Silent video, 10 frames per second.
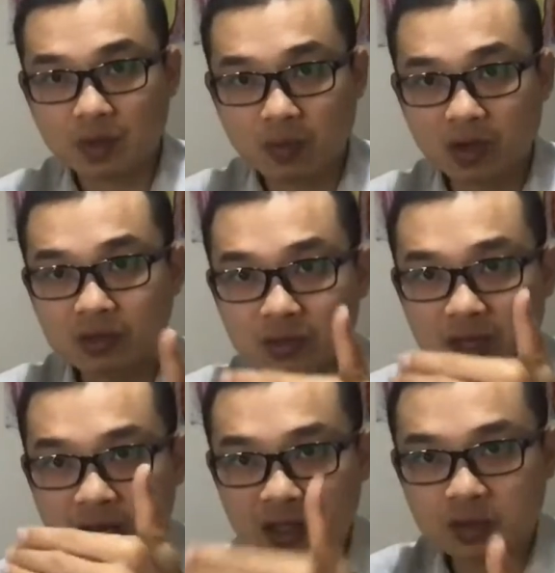1 or 2
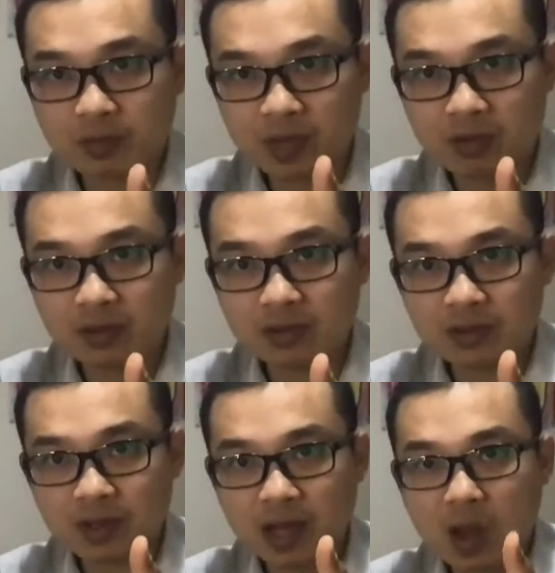days late to period,
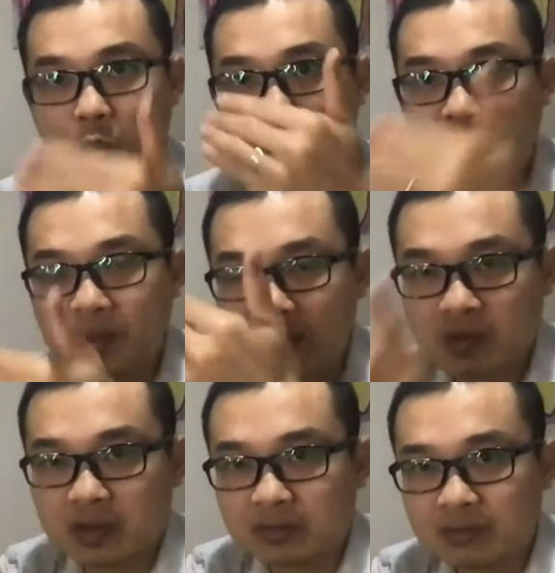and while
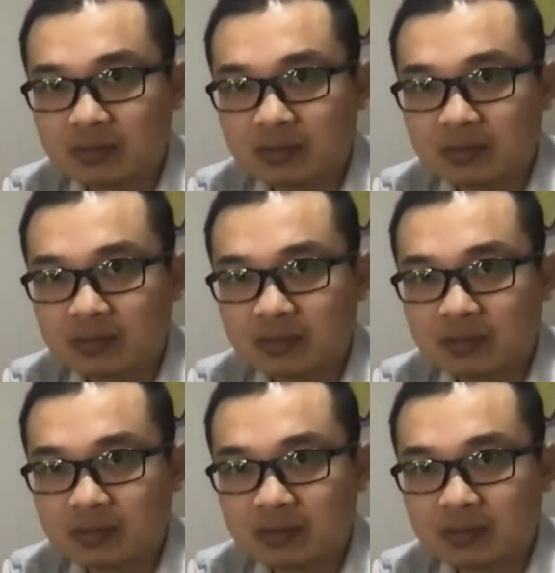period,